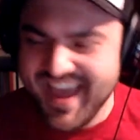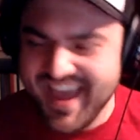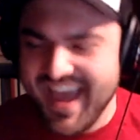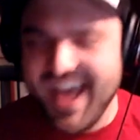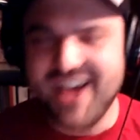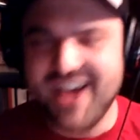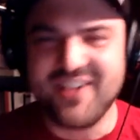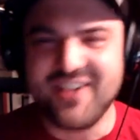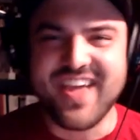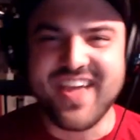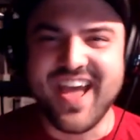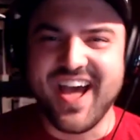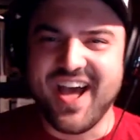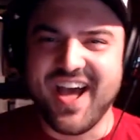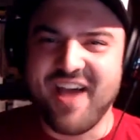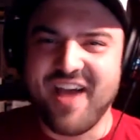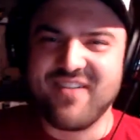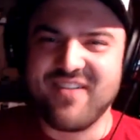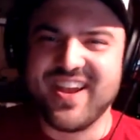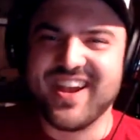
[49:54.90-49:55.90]
Hell yeah.
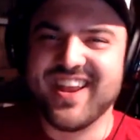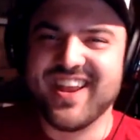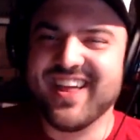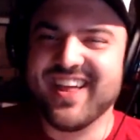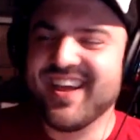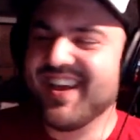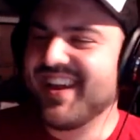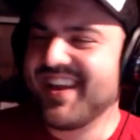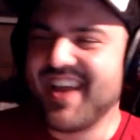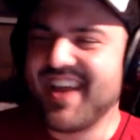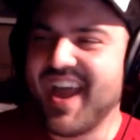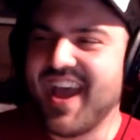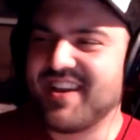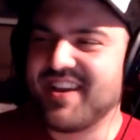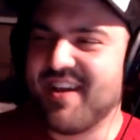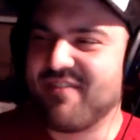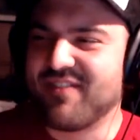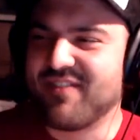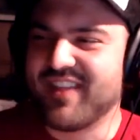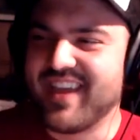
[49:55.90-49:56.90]
I mean, yeah,
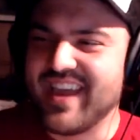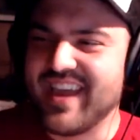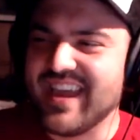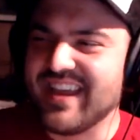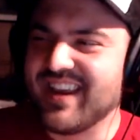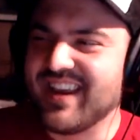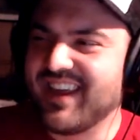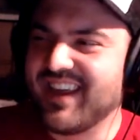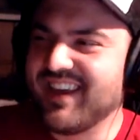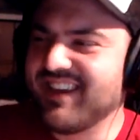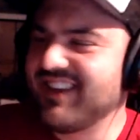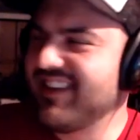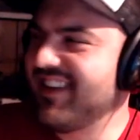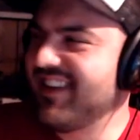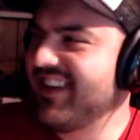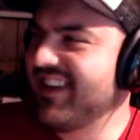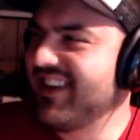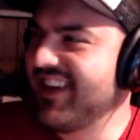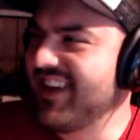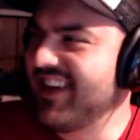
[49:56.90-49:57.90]
definitely.
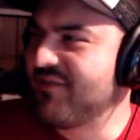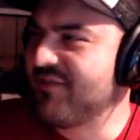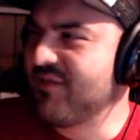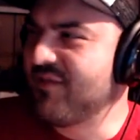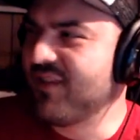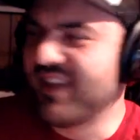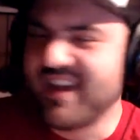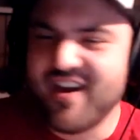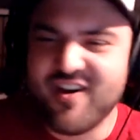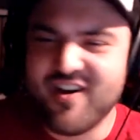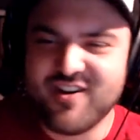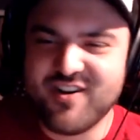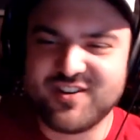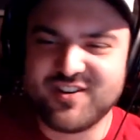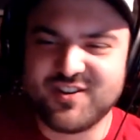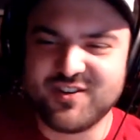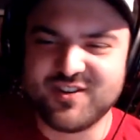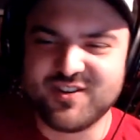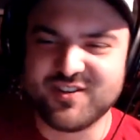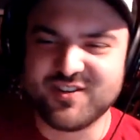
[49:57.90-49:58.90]
It's really hard
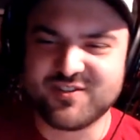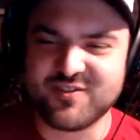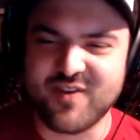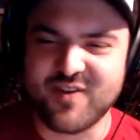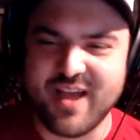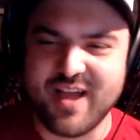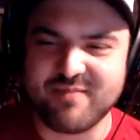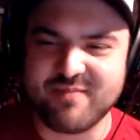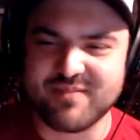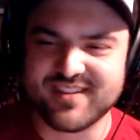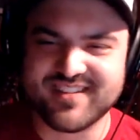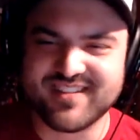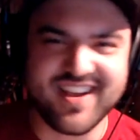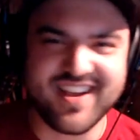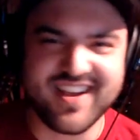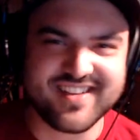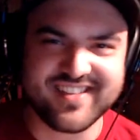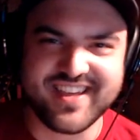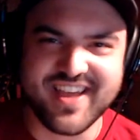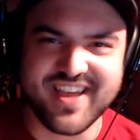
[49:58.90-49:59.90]
to describe
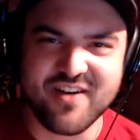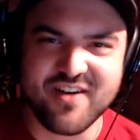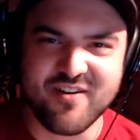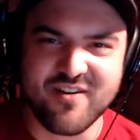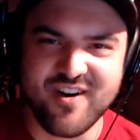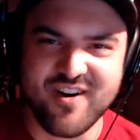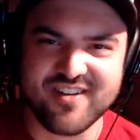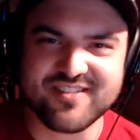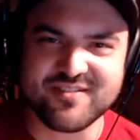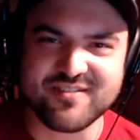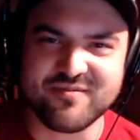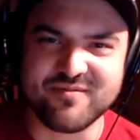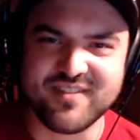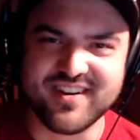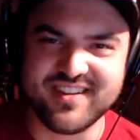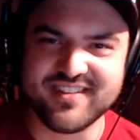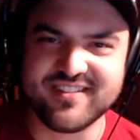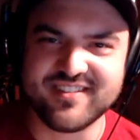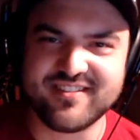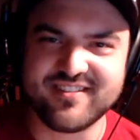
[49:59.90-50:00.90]
exactly how awesome
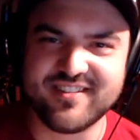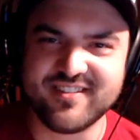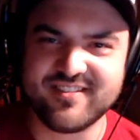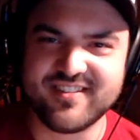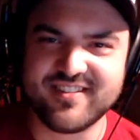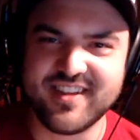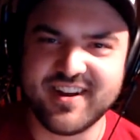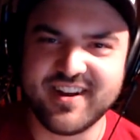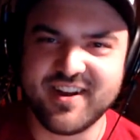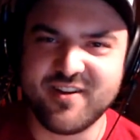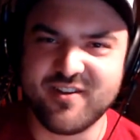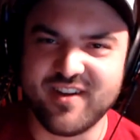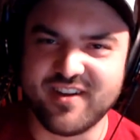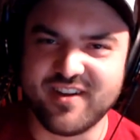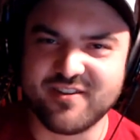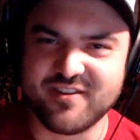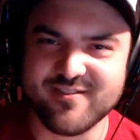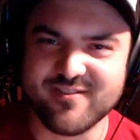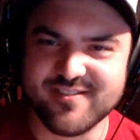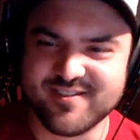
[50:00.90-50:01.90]
it is to sit out
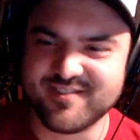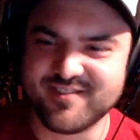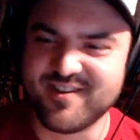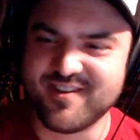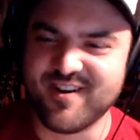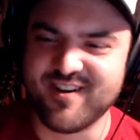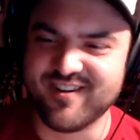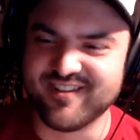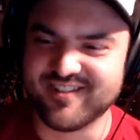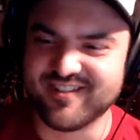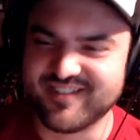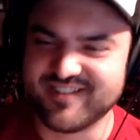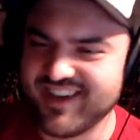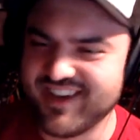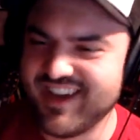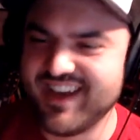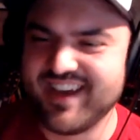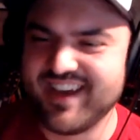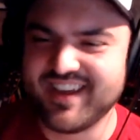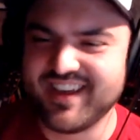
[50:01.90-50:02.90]
under the stars,
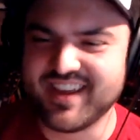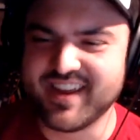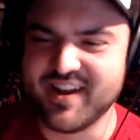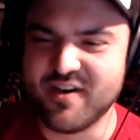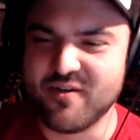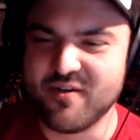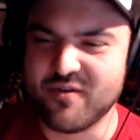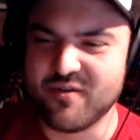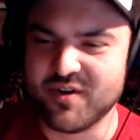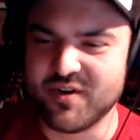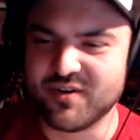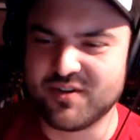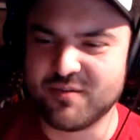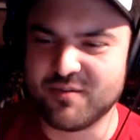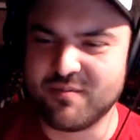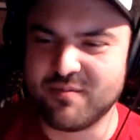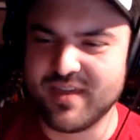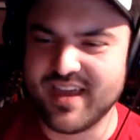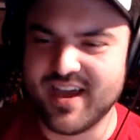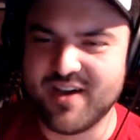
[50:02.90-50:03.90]
you know, or to
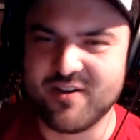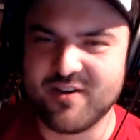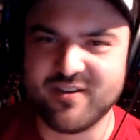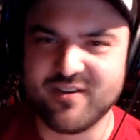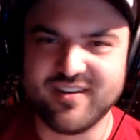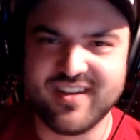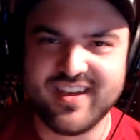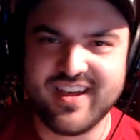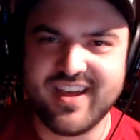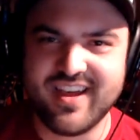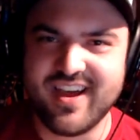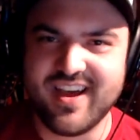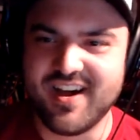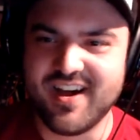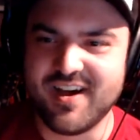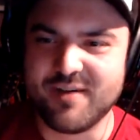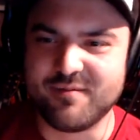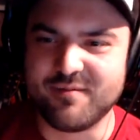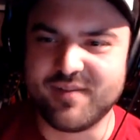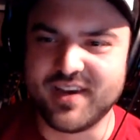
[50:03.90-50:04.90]
be out
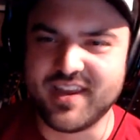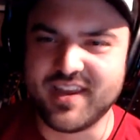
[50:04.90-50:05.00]
and